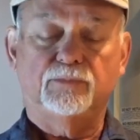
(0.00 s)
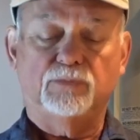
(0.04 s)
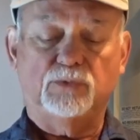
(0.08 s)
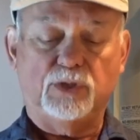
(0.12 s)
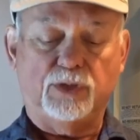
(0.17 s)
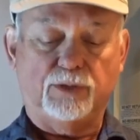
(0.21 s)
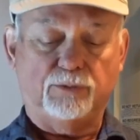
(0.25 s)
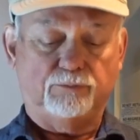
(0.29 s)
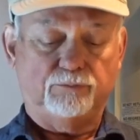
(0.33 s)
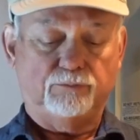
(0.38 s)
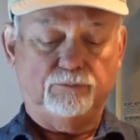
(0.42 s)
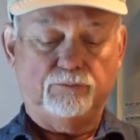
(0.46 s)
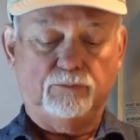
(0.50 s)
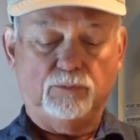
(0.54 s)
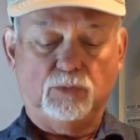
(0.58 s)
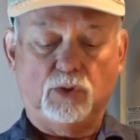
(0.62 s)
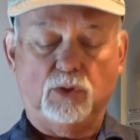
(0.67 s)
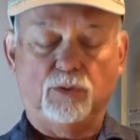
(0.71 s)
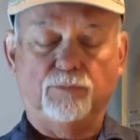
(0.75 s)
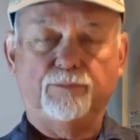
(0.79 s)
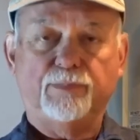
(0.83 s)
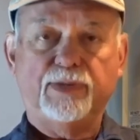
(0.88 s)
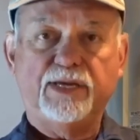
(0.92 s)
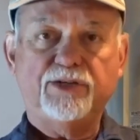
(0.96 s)
So
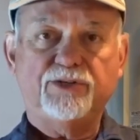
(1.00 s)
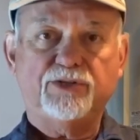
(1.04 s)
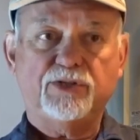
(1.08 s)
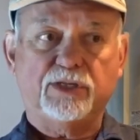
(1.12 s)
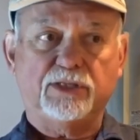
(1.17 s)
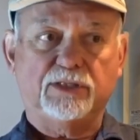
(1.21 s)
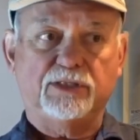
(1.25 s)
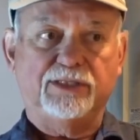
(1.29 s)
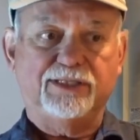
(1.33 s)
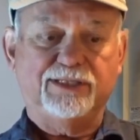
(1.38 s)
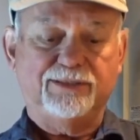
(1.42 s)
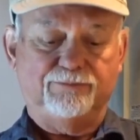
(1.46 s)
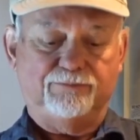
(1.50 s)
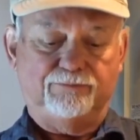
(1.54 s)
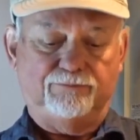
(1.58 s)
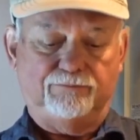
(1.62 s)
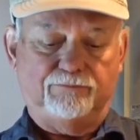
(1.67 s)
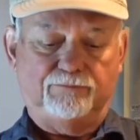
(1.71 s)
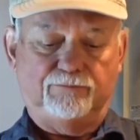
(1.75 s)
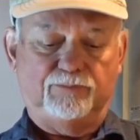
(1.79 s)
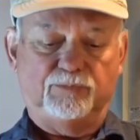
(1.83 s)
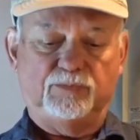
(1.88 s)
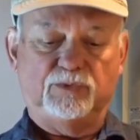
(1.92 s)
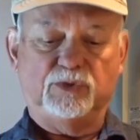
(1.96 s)
basically,
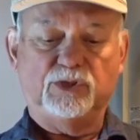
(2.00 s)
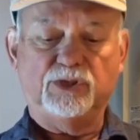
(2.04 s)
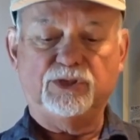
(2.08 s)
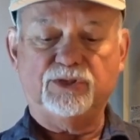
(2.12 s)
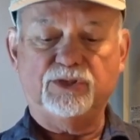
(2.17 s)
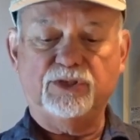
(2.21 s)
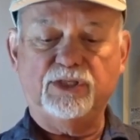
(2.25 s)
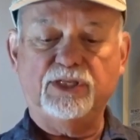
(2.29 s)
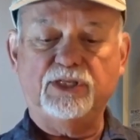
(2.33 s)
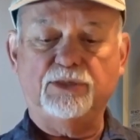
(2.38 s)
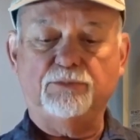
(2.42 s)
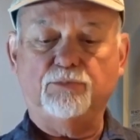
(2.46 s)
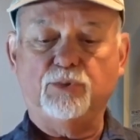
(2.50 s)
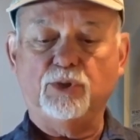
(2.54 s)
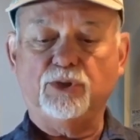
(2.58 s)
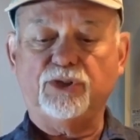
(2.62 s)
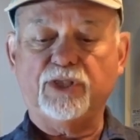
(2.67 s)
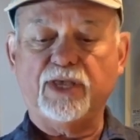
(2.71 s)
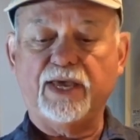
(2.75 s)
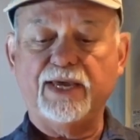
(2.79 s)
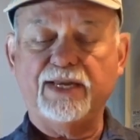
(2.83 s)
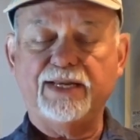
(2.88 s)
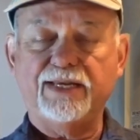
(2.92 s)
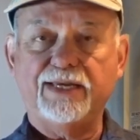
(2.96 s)
just need to put
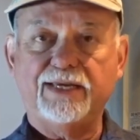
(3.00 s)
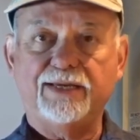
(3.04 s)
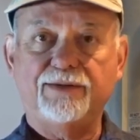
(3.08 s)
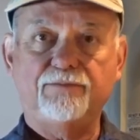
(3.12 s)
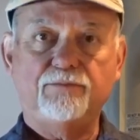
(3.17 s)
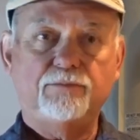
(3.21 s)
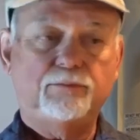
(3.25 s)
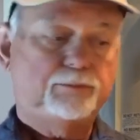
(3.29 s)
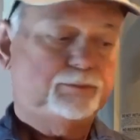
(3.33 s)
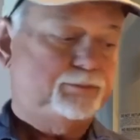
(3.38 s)
that in,